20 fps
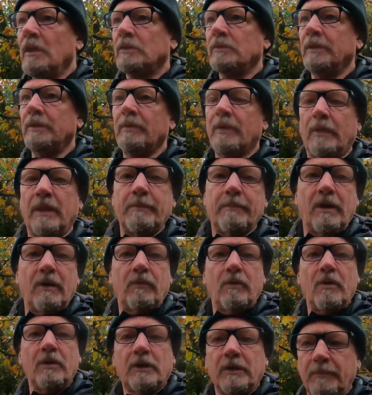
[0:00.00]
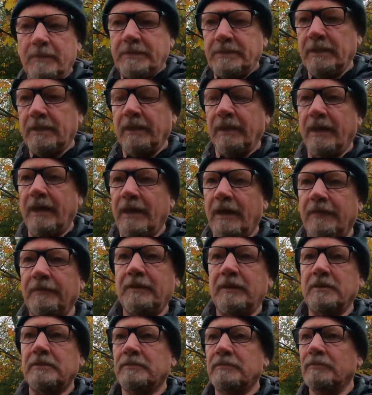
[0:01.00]
so anyway, well, I'm out walking with Tilly. I had
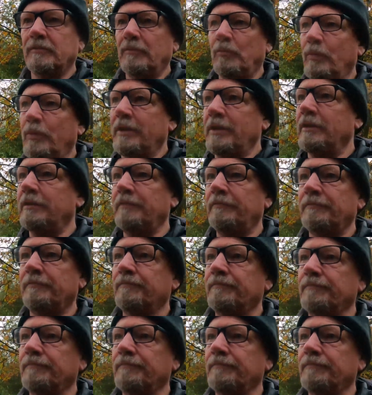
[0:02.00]
this weird